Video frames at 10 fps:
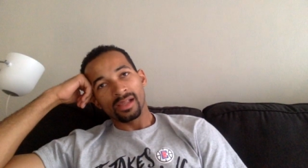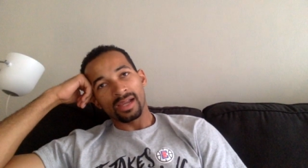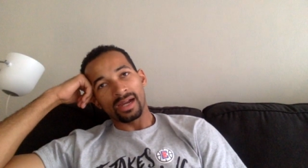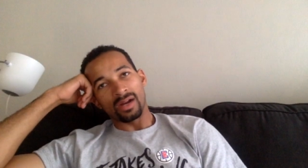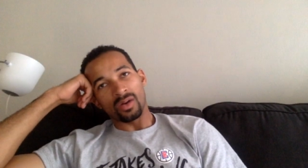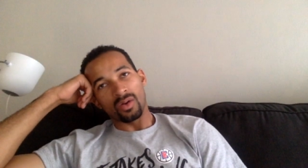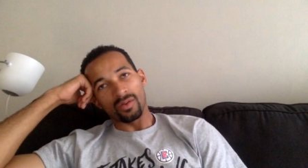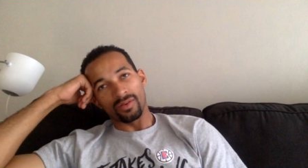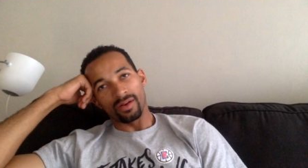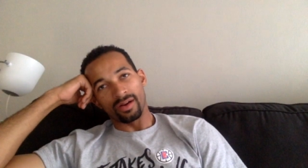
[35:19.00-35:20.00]
Kyle
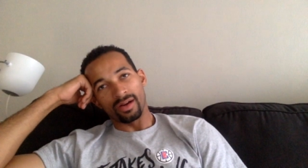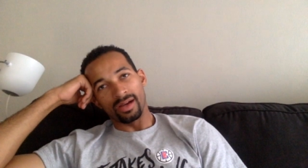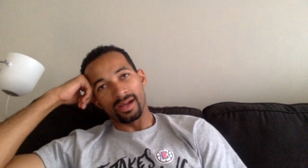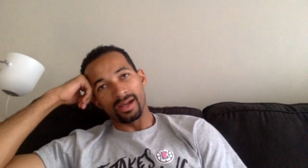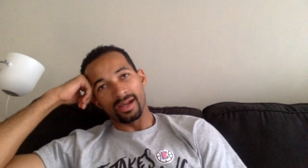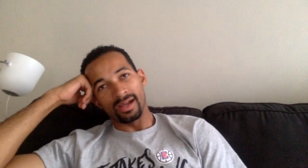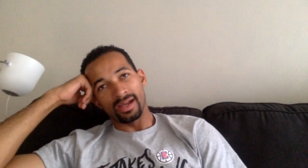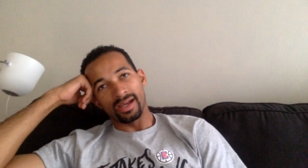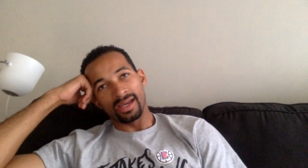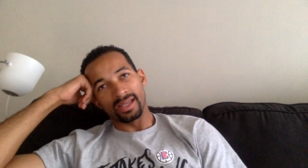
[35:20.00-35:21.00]
Korver uh,